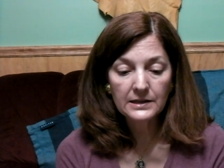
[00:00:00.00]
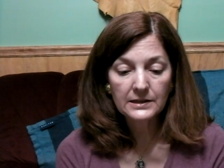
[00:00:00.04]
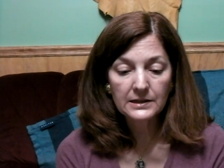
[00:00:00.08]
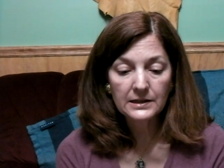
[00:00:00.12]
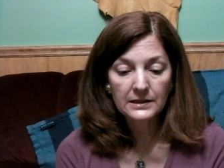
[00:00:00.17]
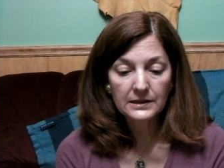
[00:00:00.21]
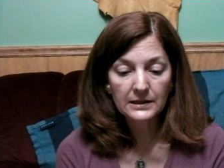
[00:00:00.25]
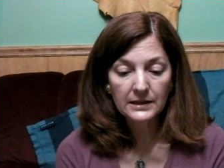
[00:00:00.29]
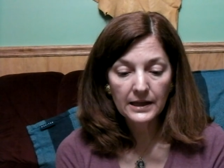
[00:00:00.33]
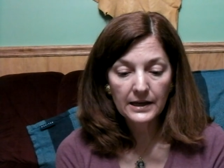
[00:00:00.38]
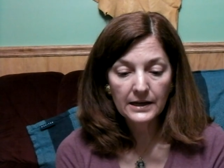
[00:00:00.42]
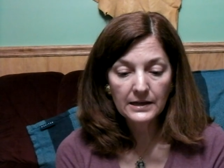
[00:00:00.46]
in
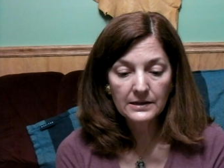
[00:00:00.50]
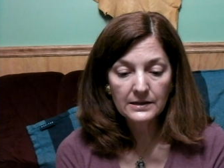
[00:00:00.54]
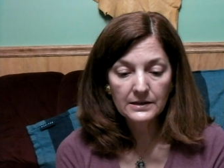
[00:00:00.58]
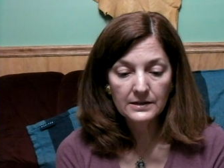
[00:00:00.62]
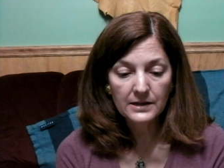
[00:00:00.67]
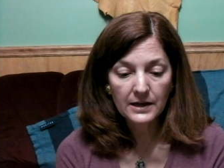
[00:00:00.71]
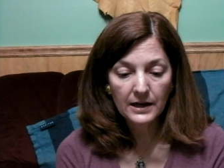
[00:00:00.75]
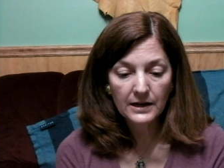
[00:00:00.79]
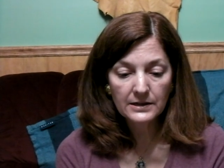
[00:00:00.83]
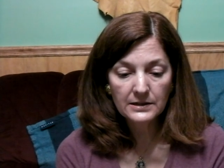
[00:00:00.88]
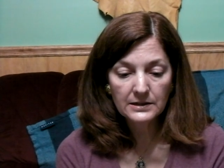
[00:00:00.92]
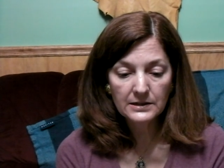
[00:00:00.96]
the late
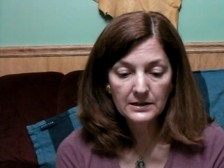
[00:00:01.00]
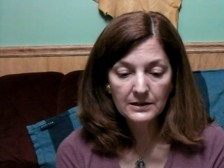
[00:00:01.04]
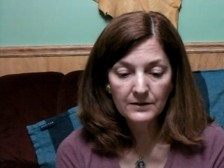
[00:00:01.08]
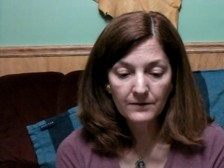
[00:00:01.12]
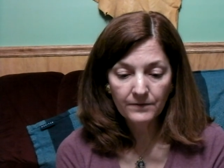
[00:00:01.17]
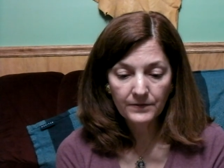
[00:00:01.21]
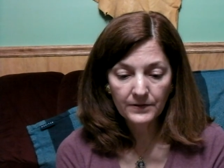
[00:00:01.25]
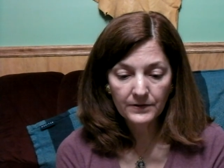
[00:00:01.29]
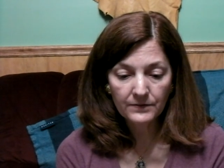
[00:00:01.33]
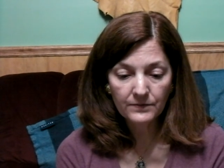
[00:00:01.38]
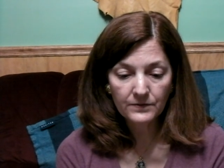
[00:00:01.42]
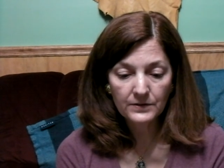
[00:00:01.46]

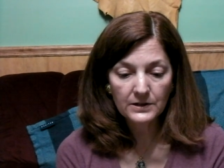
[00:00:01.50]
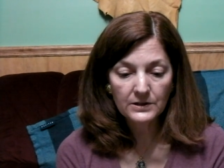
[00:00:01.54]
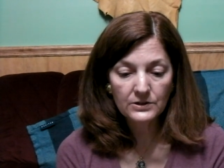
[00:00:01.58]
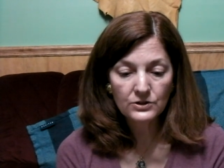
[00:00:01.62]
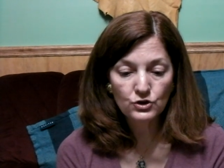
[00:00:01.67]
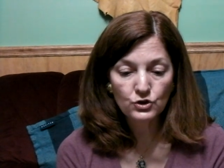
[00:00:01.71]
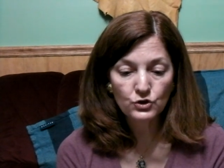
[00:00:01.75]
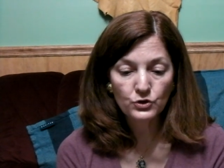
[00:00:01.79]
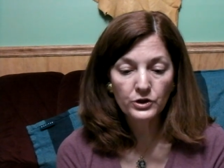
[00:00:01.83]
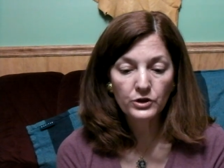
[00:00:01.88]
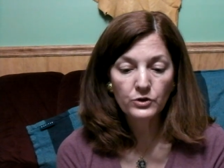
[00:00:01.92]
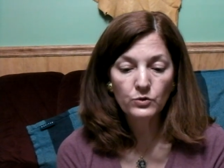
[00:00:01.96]

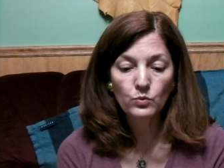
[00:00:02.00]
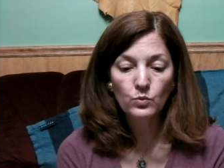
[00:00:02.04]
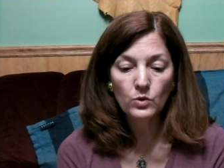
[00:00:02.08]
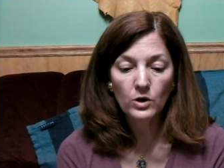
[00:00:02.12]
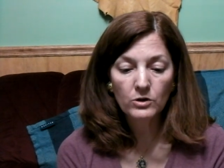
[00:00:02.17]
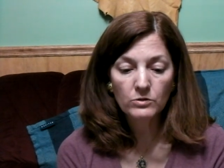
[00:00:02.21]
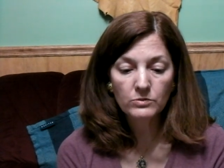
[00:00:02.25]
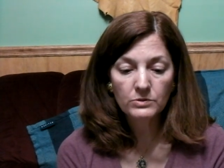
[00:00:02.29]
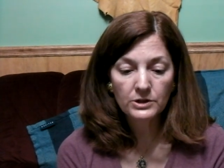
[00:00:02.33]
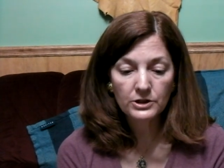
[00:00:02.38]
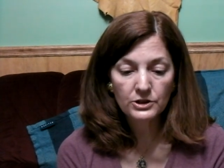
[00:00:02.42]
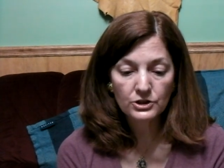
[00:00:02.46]
1950s during
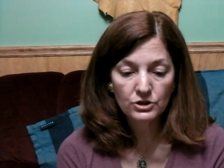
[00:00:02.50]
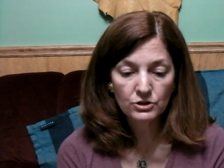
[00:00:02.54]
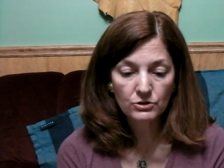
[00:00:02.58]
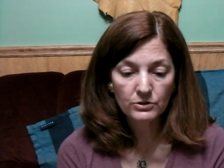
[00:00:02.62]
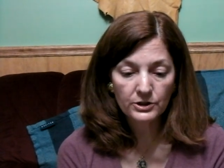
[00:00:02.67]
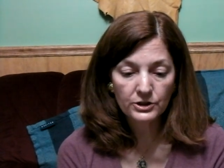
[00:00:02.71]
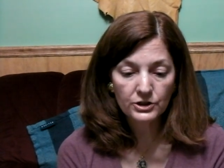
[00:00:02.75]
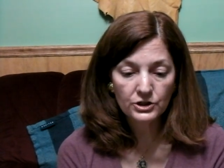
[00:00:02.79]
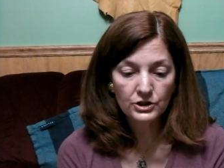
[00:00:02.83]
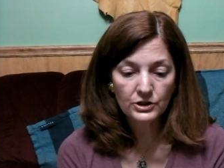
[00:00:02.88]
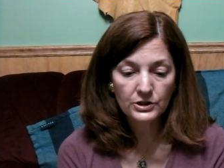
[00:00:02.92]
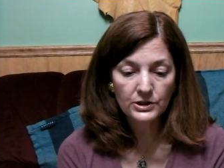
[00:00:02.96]
road
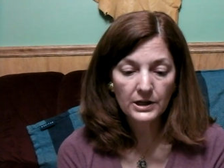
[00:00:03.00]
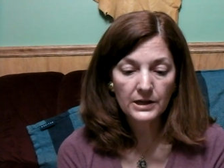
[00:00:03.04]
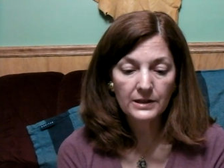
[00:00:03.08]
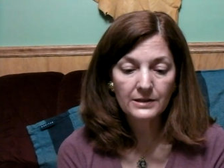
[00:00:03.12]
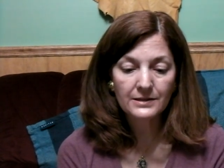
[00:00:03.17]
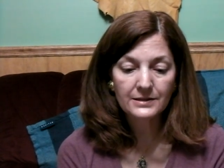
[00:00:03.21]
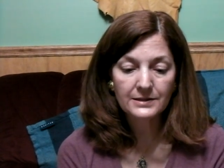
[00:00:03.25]
construction in